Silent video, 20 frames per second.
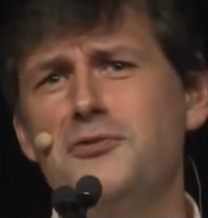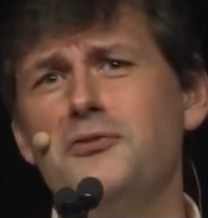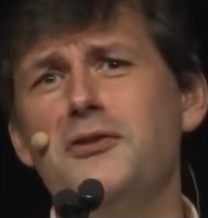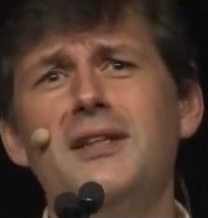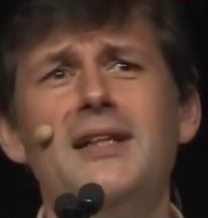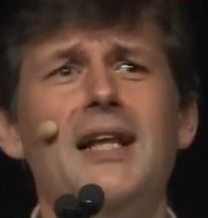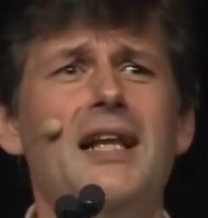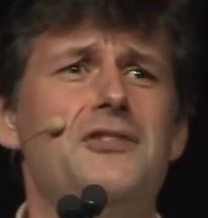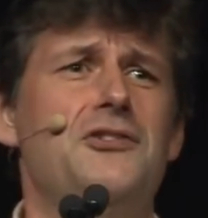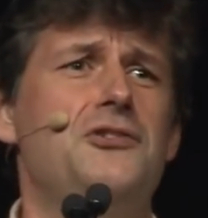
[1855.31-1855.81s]

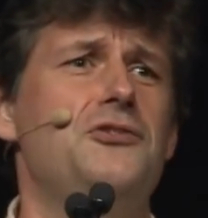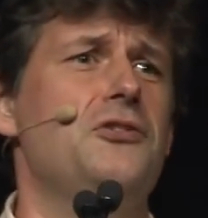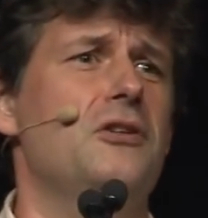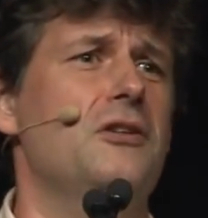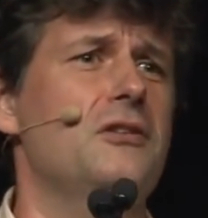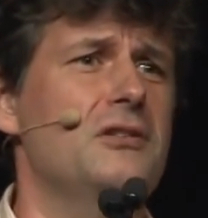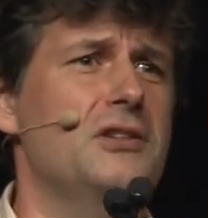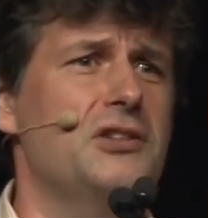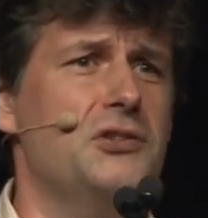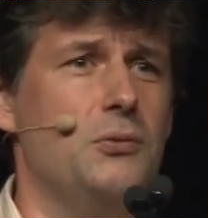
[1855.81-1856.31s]
Freelance
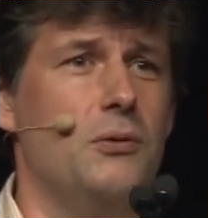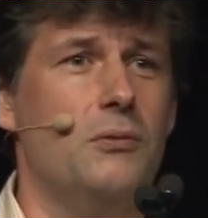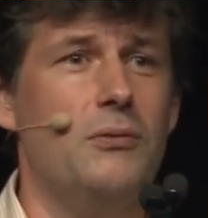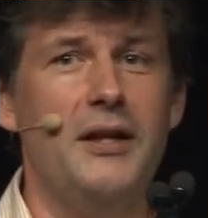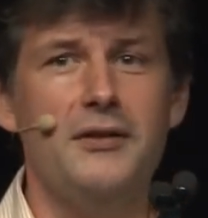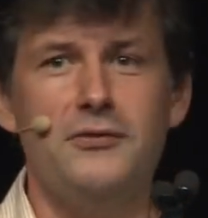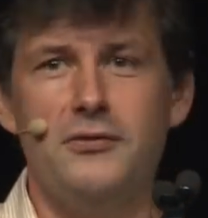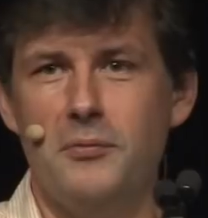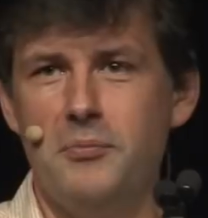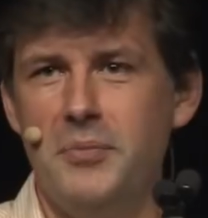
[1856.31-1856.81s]
journalists will
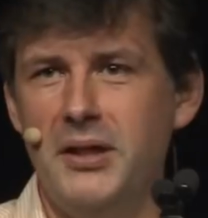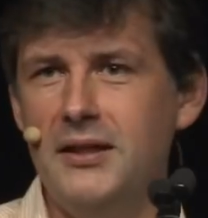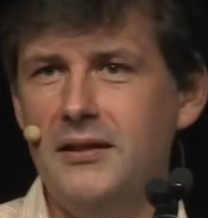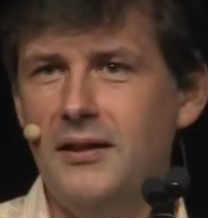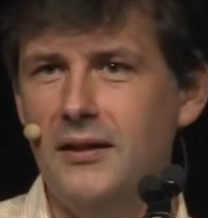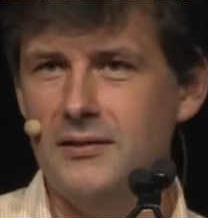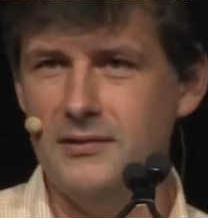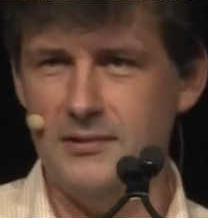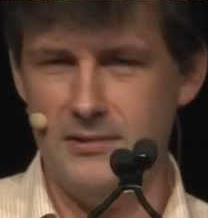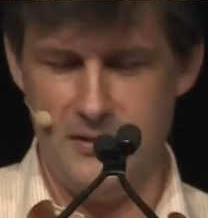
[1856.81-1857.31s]
write for
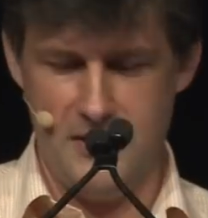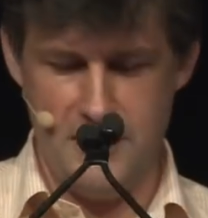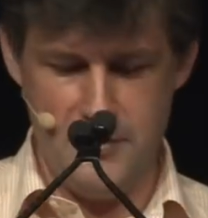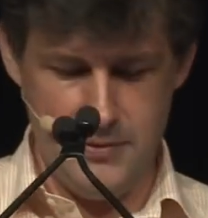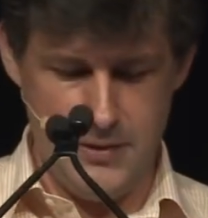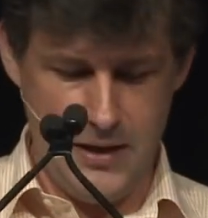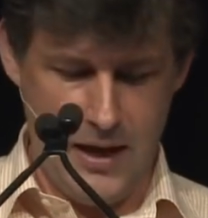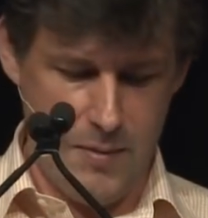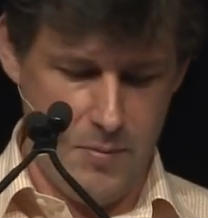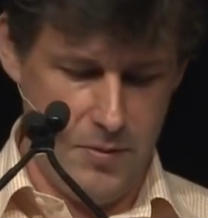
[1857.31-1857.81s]
peanuts.
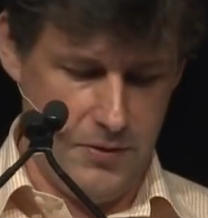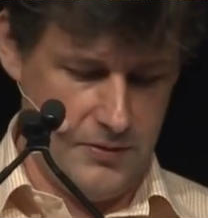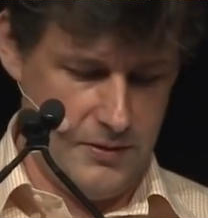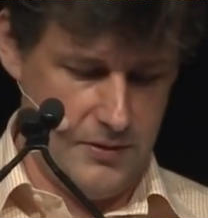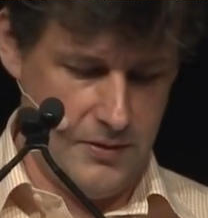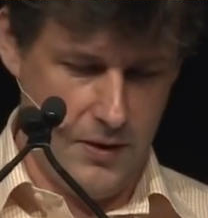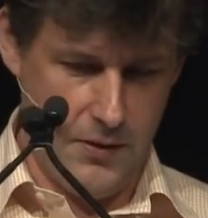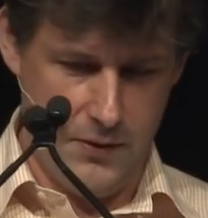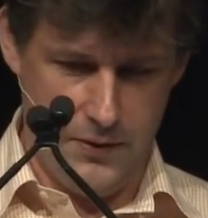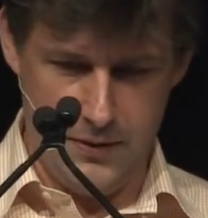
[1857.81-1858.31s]
You and I both
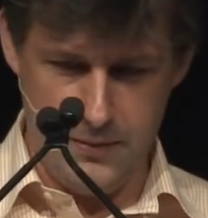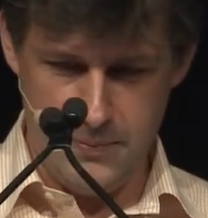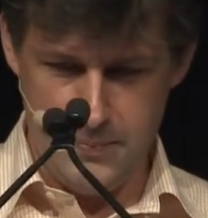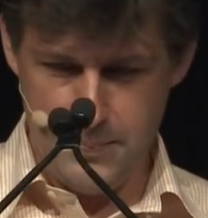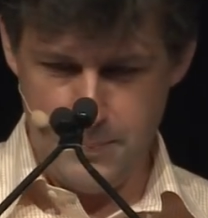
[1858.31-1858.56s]
know it.